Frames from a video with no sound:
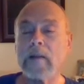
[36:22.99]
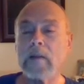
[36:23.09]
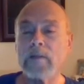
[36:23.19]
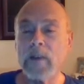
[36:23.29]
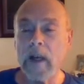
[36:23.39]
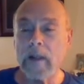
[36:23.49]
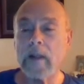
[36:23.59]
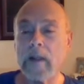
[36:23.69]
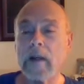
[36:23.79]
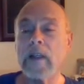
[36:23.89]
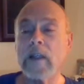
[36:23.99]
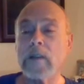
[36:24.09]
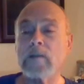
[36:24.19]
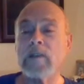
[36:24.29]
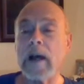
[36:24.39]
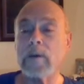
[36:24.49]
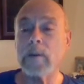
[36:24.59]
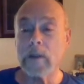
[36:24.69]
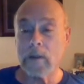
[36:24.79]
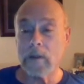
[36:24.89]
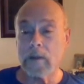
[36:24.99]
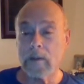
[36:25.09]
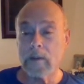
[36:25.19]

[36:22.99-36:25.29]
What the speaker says: the faith of his followers.